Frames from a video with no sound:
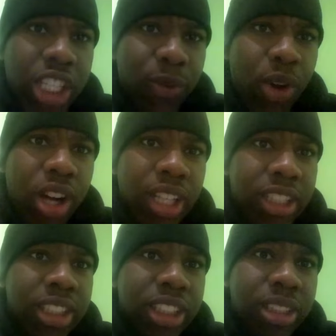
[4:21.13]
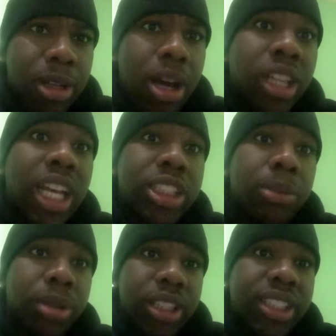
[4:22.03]
for Alexa
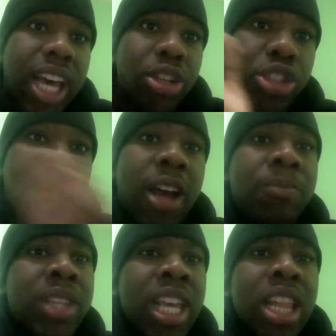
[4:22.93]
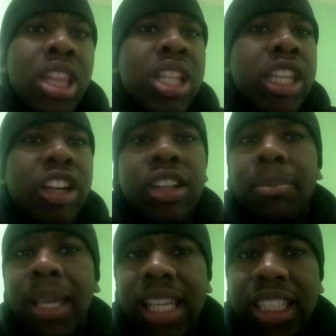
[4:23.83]
Bliss title shot? It looks like
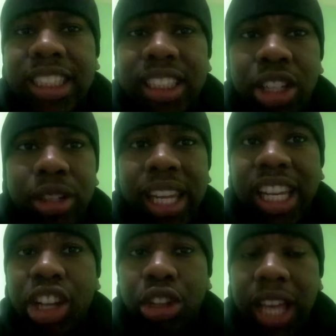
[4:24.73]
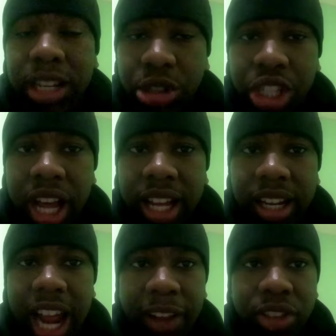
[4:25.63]
Mickey's still getting another title shot
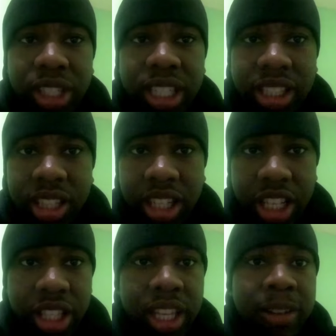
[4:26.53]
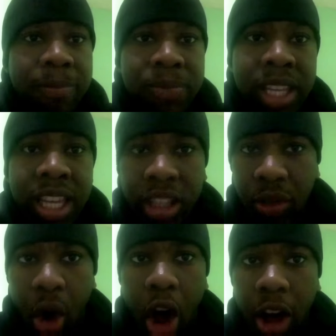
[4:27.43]
after this, because
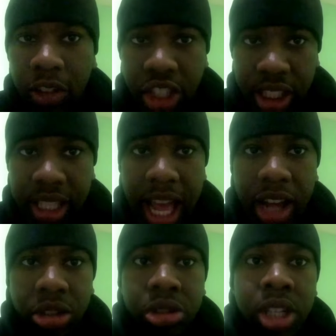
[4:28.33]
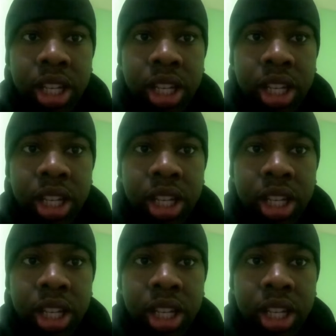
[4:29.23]
they're all just now.